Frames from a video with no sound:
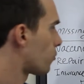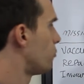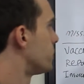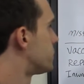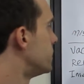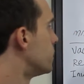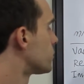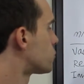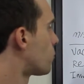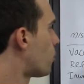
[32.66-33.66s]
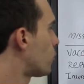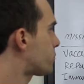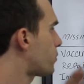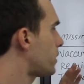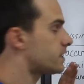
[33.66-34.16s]
go through this deal. So
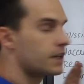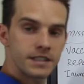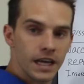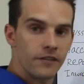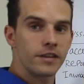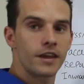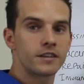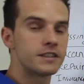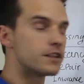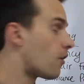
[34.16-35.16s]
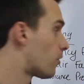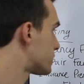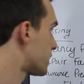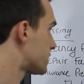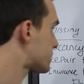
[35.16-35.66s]
purchase price
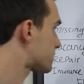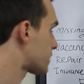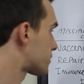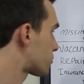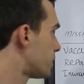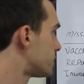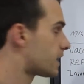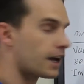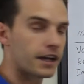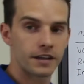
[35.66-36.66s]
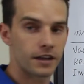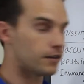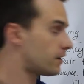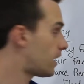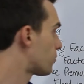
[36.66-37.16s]
$70,000. That's crazy. Can't get
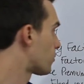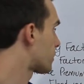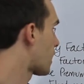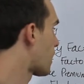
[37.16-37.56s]
that anywhere in